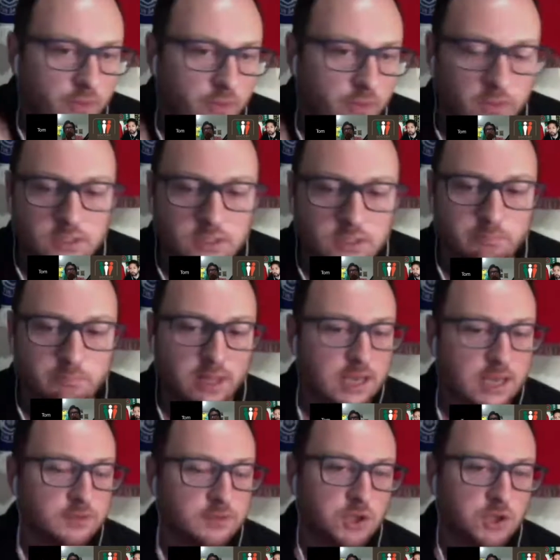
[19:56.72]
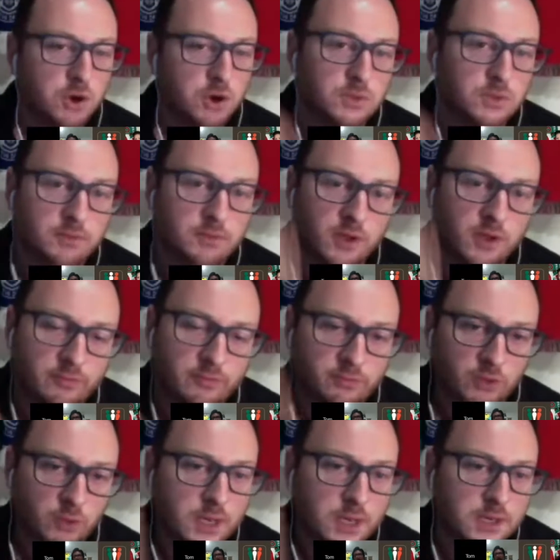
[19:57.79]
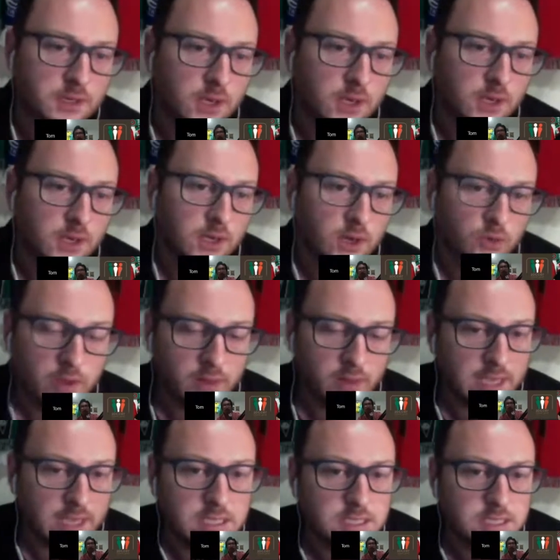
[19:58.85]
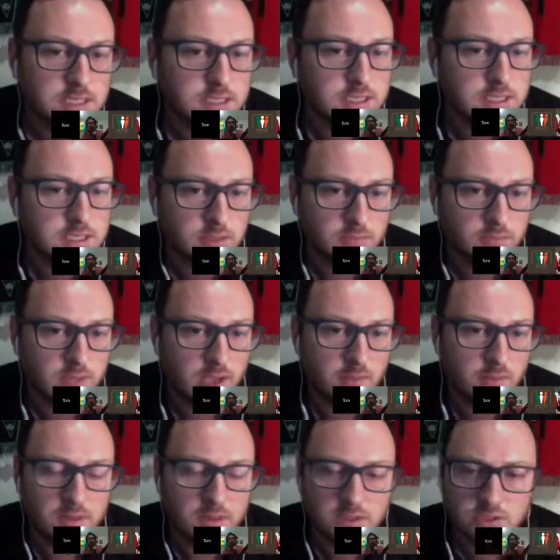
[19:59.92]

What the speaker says: there's plenty of scope to have a fluid relegation system there. I mean, there's so many